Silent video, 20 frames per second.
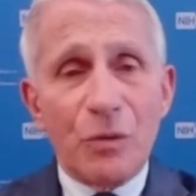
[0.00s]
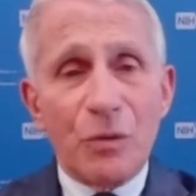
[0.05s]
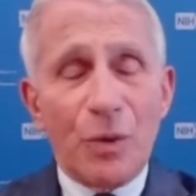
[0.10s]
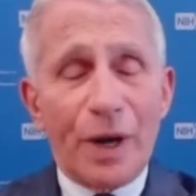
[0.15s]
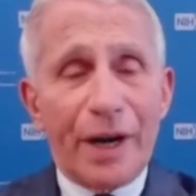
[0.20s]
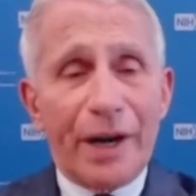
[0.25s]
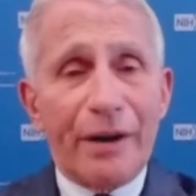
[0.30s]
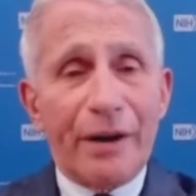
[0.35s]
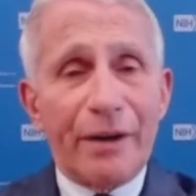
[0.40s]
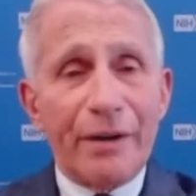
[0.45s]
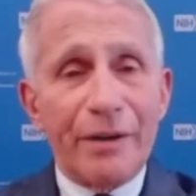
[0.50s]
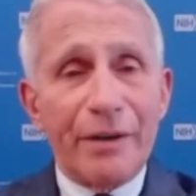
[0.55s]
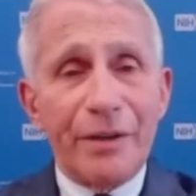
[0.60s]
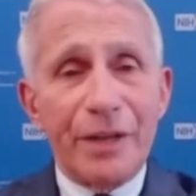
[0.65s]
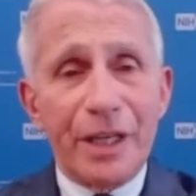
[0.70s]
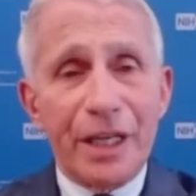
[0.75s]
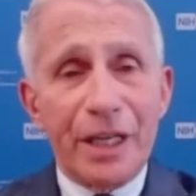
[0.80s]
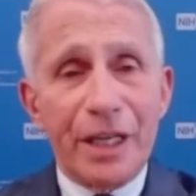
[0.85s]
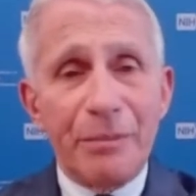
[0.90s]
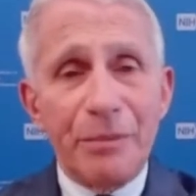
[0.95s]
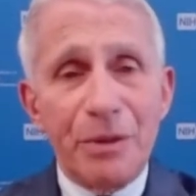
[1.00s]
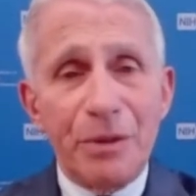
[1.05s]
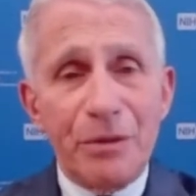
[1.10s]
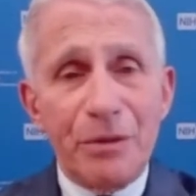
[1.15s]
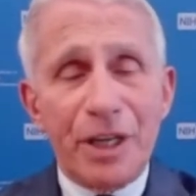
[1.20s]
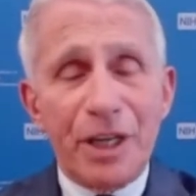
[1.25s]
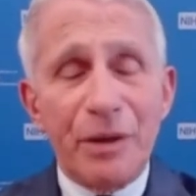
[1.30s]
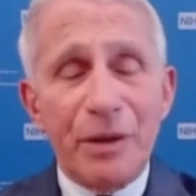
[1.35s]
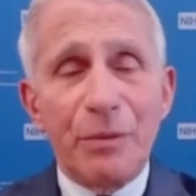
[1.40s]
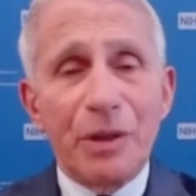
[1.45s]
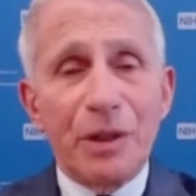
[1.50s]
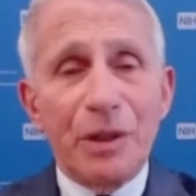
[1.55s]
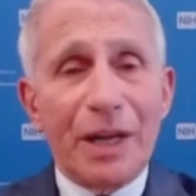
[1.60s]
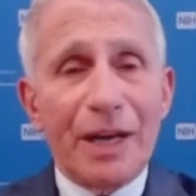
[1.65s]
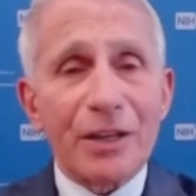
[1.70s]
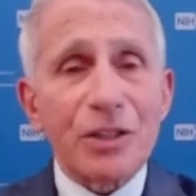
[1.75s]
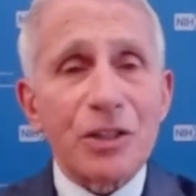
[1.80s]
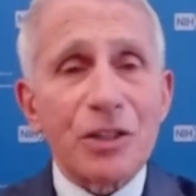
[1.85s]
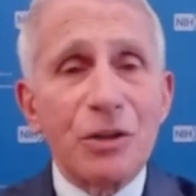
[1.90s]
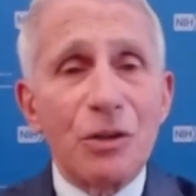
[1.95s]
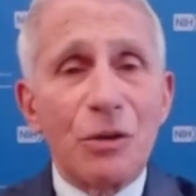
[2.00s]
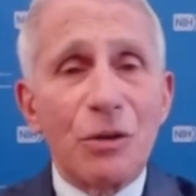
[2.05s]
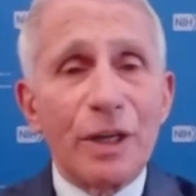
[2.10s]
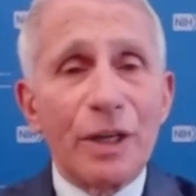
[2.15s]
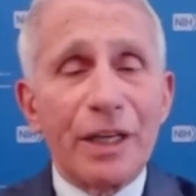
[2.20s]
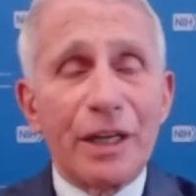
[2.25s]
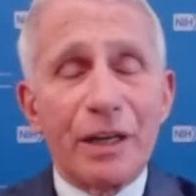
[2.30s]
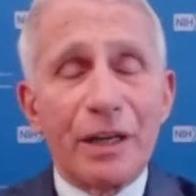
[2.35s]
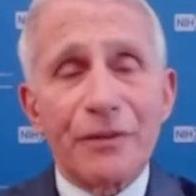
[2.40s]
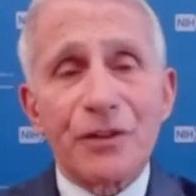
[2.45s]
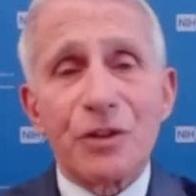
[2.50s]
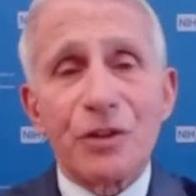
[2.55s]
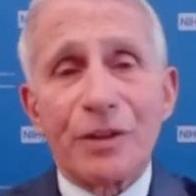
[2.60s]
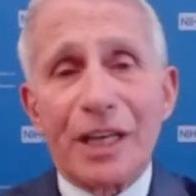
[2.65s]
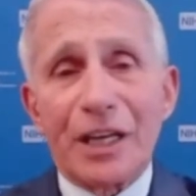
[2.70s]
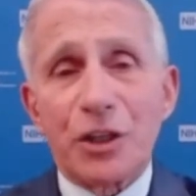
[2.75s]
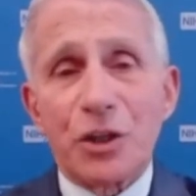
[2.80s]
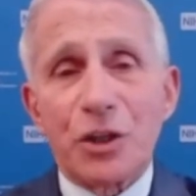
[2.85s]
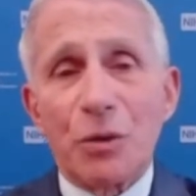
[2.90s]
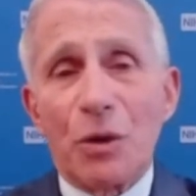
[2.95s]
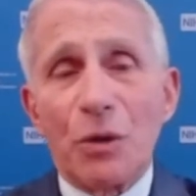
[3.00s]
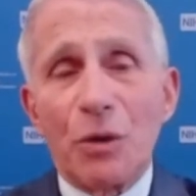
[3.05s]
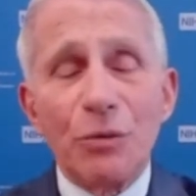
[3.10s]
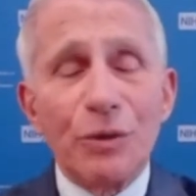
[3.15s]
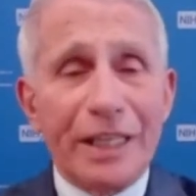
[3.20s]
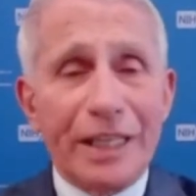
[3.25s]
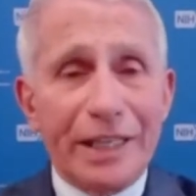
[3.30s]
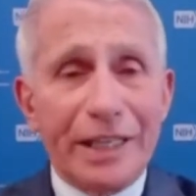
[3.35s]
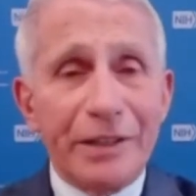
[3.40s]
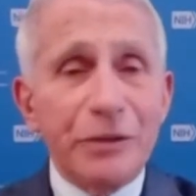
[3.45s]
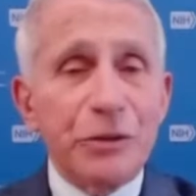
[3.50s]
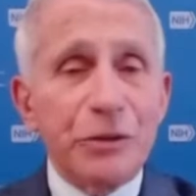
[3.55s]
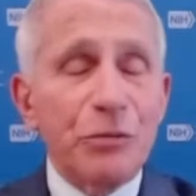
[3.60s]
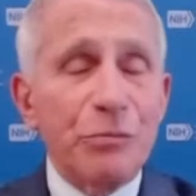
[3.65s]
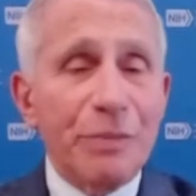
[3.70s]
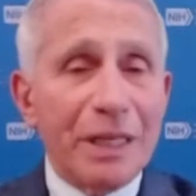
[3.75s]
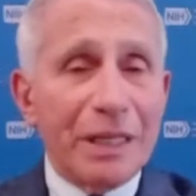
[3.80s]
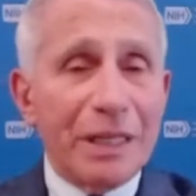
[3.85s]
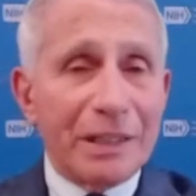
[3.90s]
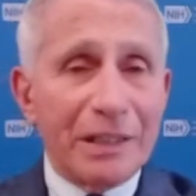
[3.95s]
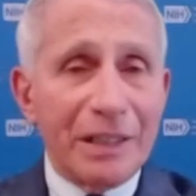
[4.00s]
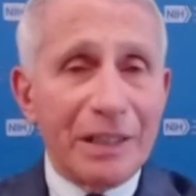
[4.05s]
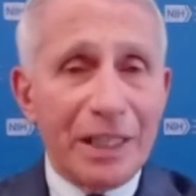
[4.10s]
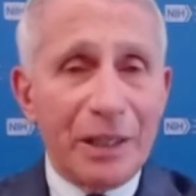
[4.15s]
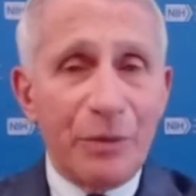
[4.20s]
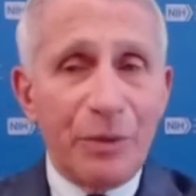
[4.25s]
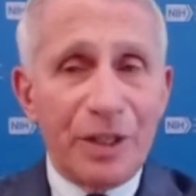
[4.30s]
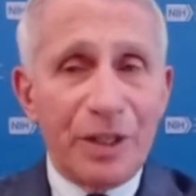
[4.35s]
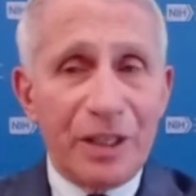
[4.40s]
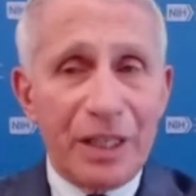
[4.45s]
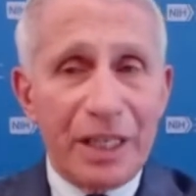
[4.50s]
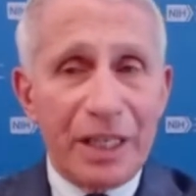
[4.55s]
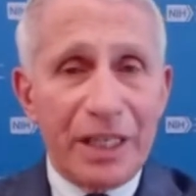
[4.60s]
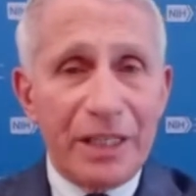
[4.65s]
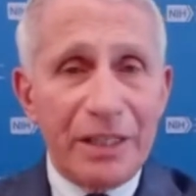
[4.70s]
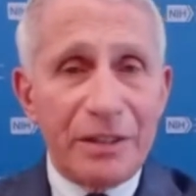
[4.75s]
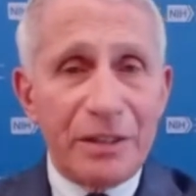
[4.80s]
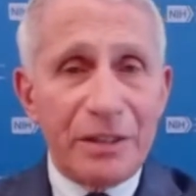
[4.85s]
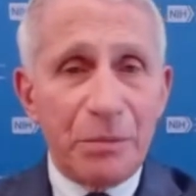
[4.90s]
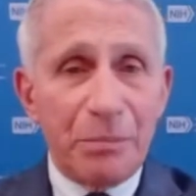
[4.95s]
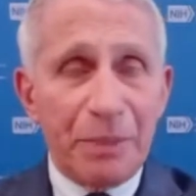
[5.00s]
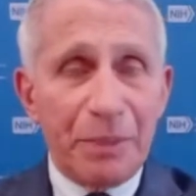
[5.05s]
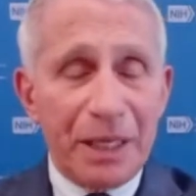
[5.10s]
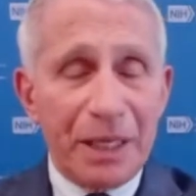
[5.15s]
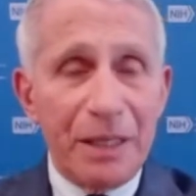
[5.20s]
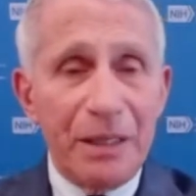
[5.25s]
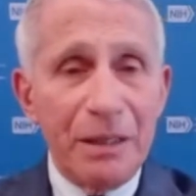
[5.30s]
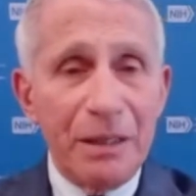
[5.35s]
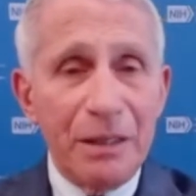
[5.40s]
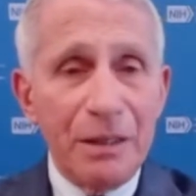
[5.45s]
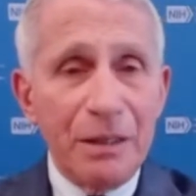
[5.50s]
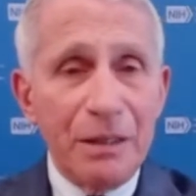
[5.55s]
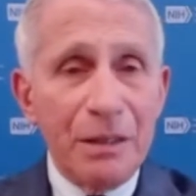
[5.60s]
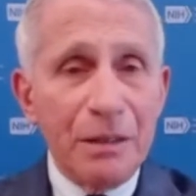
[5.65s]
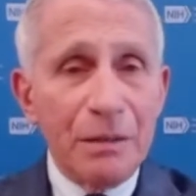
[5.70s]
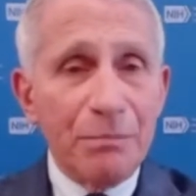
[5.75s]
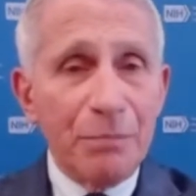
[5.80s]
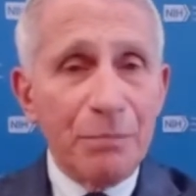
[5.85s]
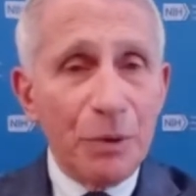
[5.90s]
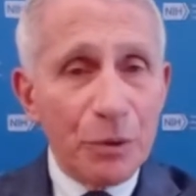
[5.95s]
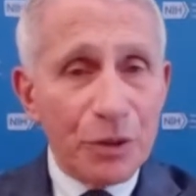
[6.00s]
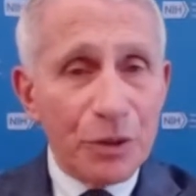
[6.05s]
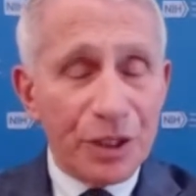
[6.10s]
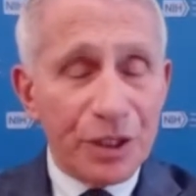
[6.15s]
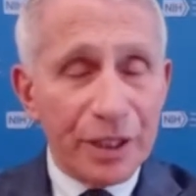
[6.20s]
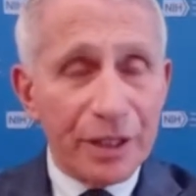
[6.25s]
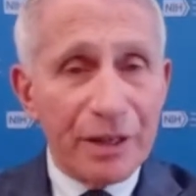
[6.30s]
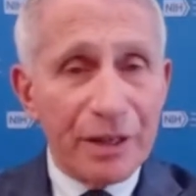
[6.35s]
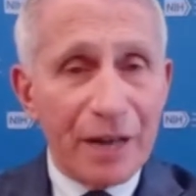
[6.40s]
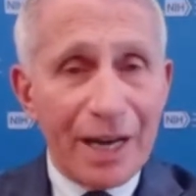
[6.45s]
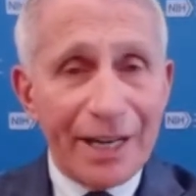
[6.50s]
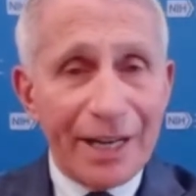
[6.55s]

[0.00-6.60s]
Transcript: where the immunity will last long enough so that you only intermittently would need to be boosted.